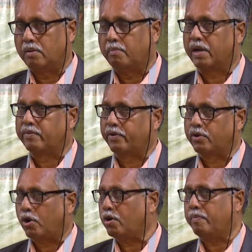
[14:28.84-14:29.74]
but for
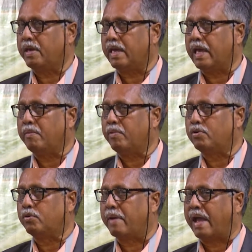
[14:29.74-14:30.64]
not being able
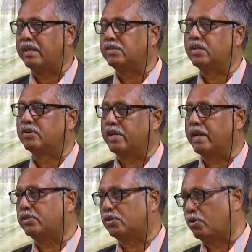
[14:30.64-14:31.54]
to manage the
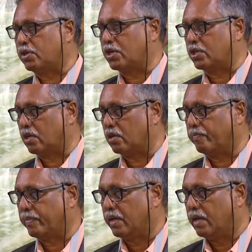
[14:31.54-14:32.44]
drainage congestion.
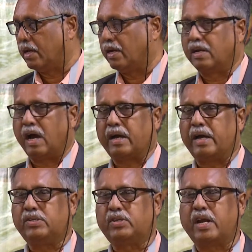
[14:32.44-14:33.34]
Dhaka
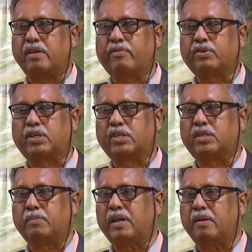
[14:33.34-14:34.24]
is ready for
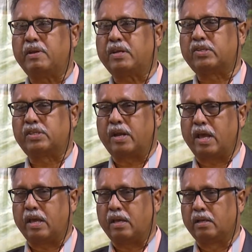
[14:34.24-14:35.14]
60 millimeters a
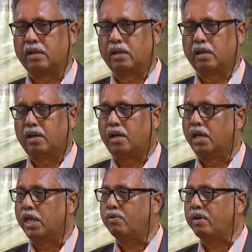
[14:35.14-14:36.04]
day.
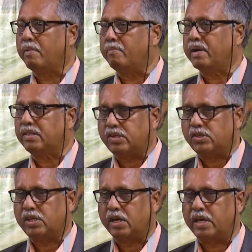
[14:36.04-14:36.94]
You remember
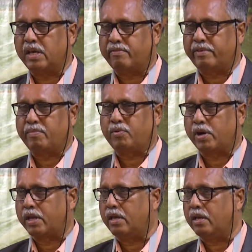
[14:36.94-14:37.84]
this year in
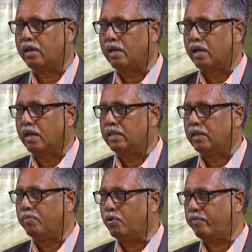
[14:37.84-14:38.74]
February, the
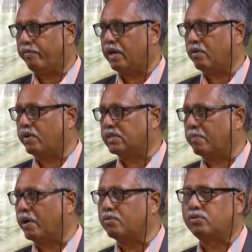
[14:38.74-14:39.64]
book fair was
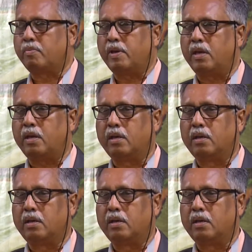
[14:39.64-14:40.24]
about to be,